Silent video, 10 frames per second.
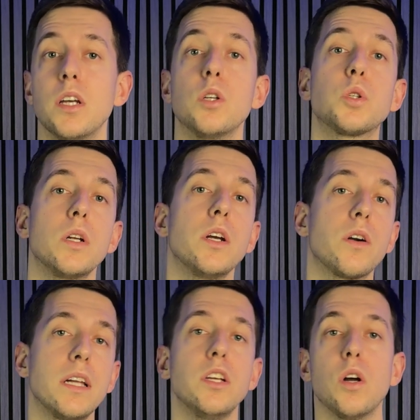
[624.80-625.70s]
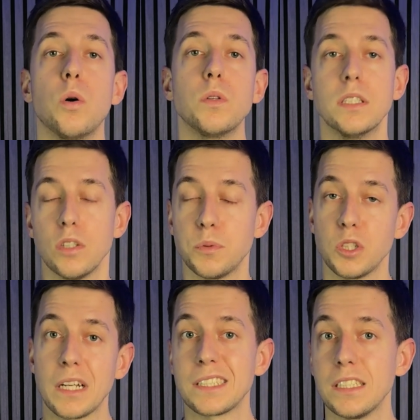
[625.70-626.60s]
usually already know this
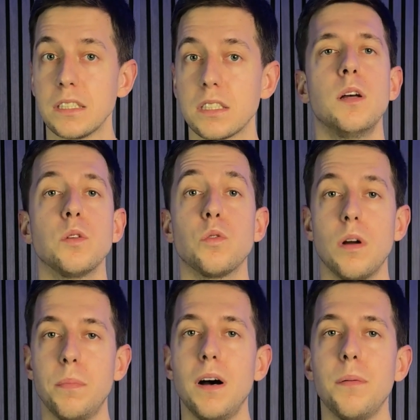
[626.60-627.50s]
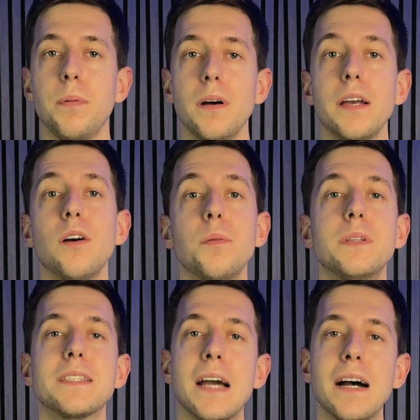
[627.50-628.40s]
option exists. To wrap up, I hope
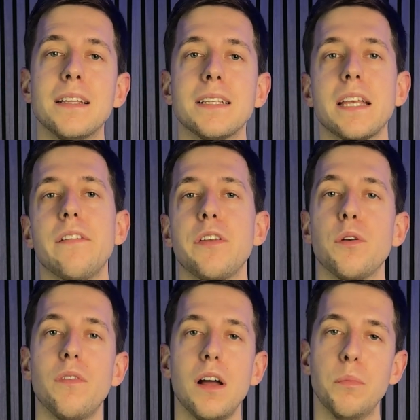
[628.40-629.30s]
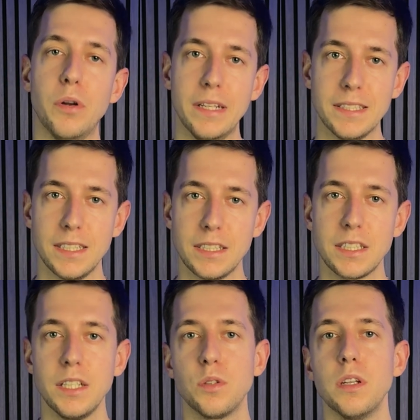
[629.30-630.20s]
this guide has given you valuable insights
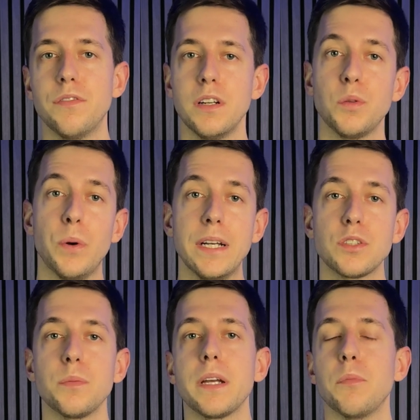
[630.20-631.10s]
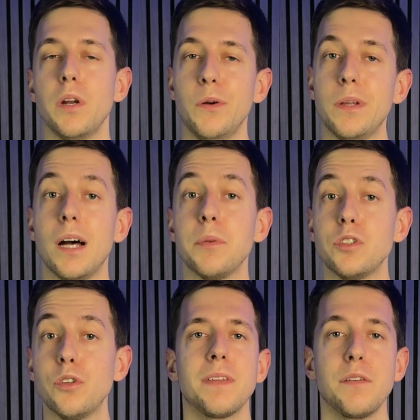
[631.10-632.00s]
into different ways to make money with
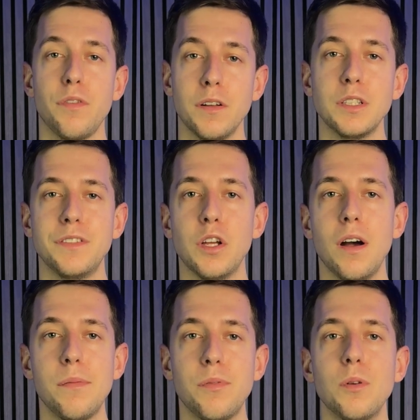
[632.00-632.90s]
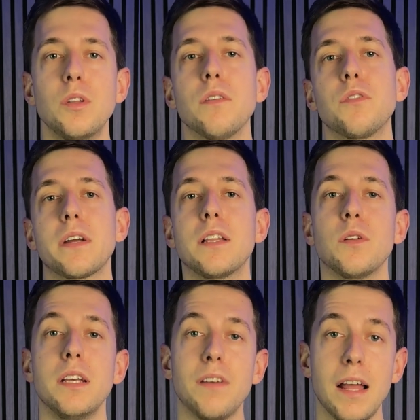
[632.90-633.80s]
Amazon. If you found this video helpful, don't forget to
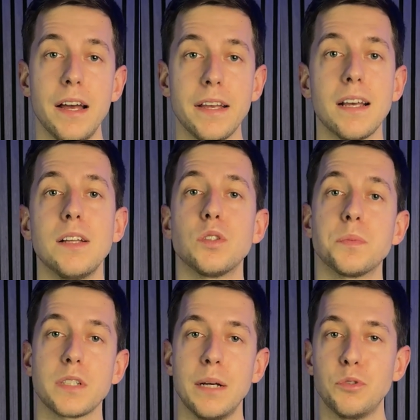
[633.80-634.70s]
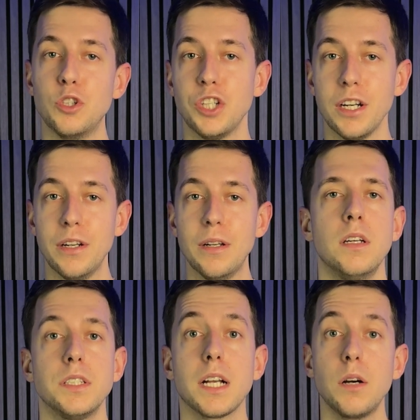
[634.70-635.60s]
leave a like and subscribe to the channel.
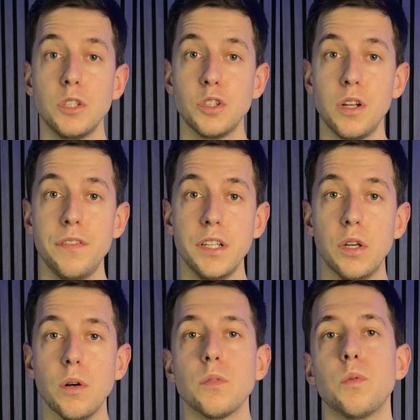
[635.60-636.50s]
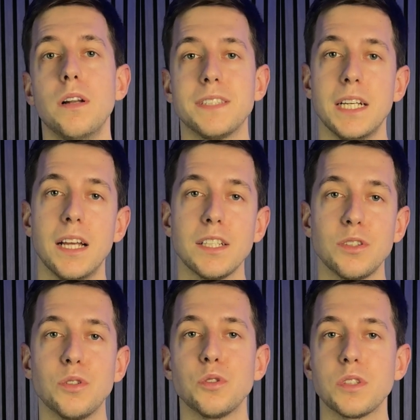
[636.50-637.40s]
Check out this other video, 12 side
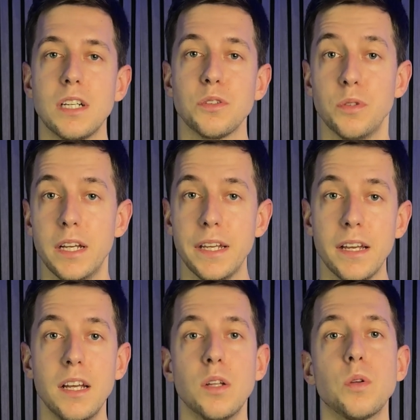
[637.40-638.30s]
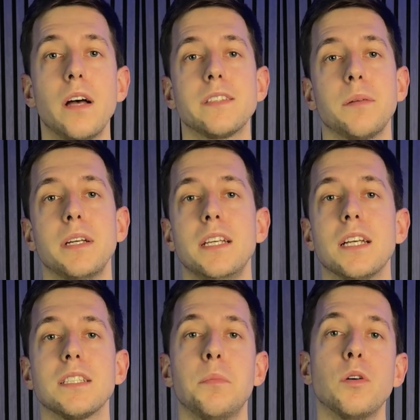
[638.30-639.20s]
hustles to start today, to have some
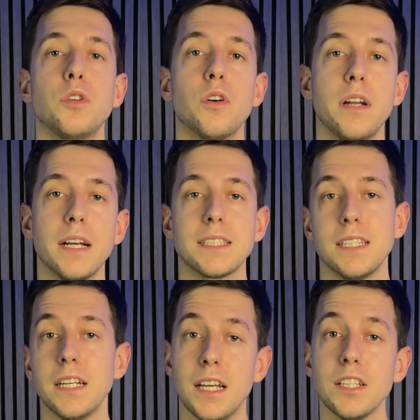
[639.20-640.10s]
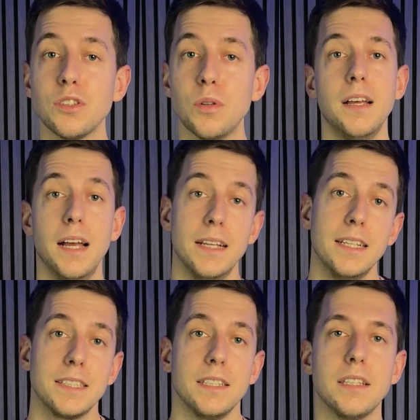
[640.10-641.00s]
ideas about your next side hustle. And
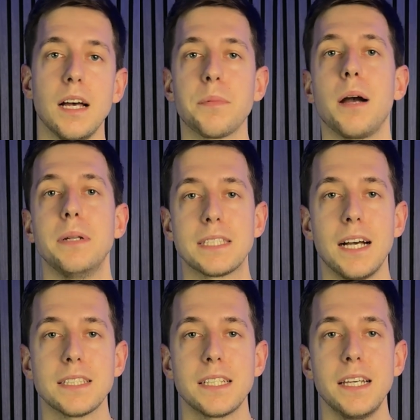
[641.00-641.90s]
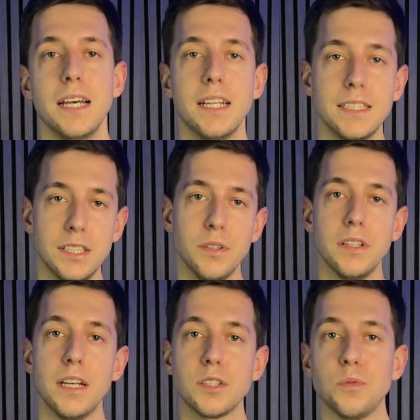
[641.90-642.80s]
that's it, I'm Kamil Skaski, and I'll see you in the next